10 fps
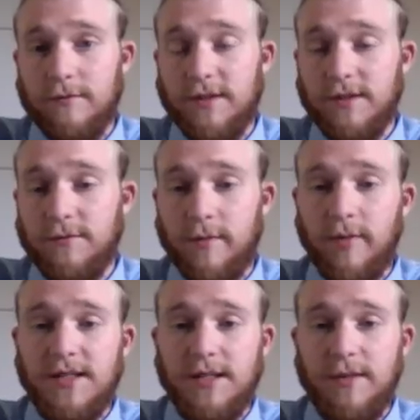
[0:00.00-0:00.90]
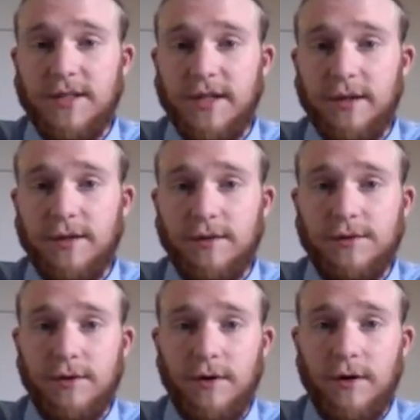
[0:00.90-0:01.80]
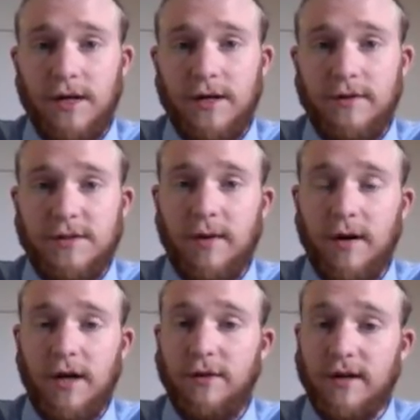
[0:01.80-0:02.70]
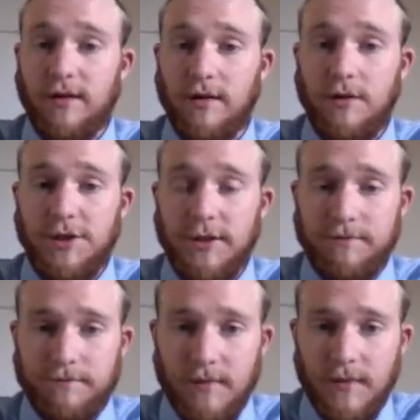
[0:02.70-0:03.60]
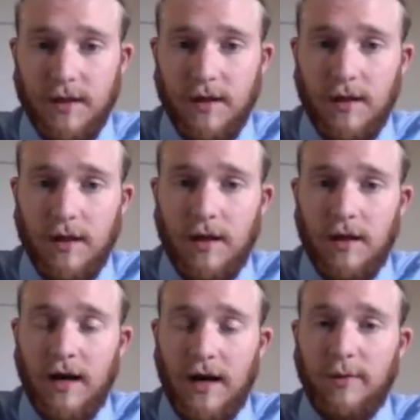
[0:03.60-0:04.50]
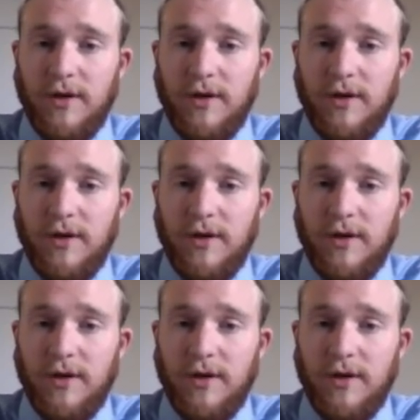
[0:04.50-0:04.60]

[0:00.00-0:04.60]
replacing materials or even sparking new technology. I'll be